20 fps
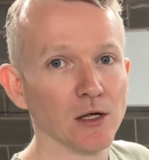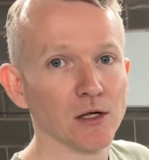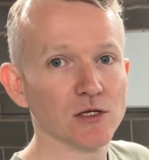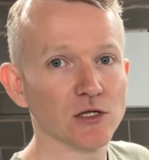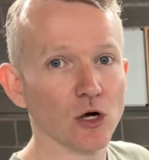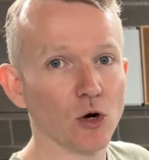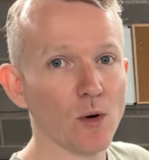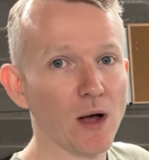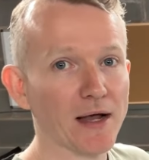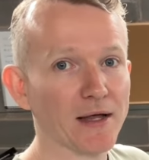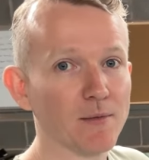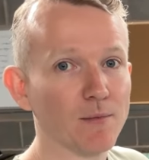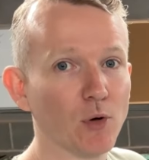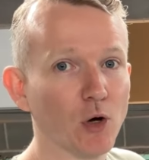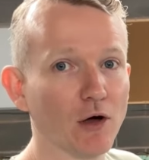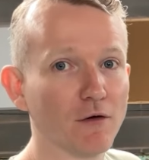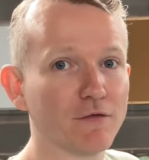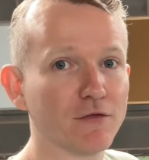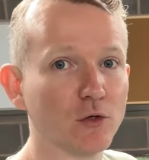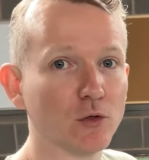So I can
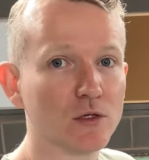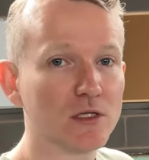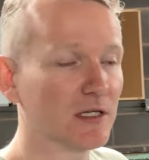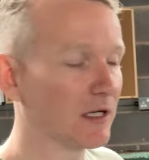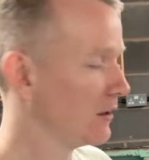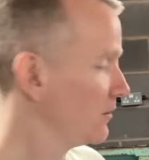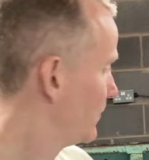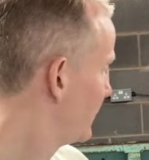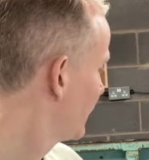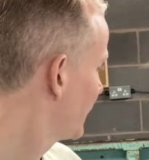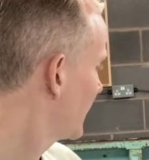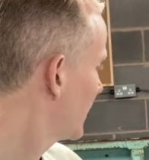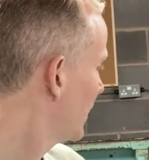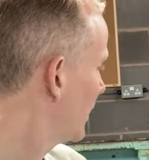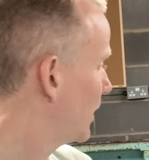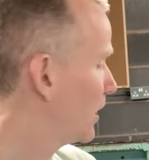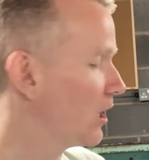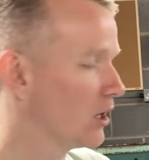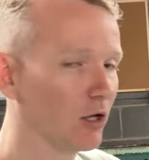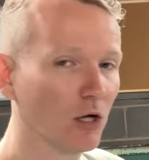put a fuel cell
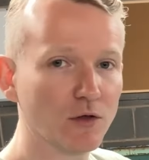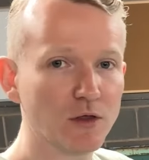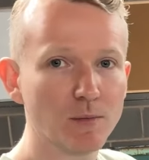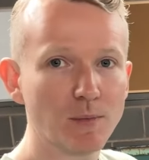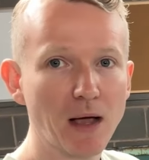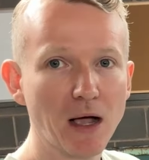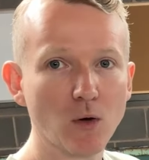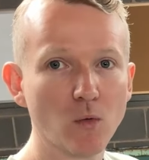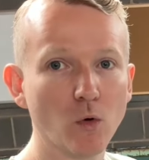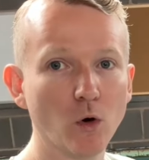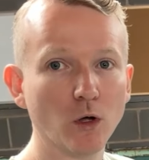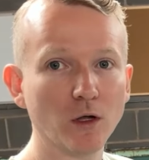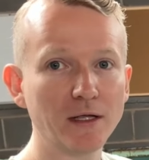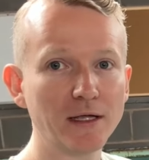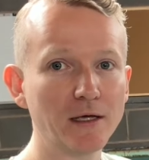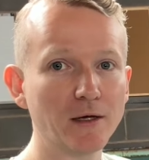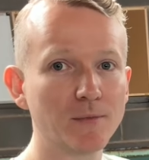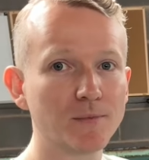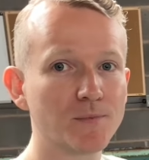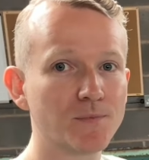along the back wall
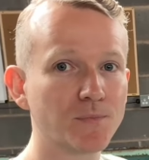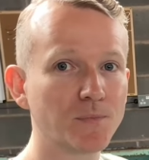here,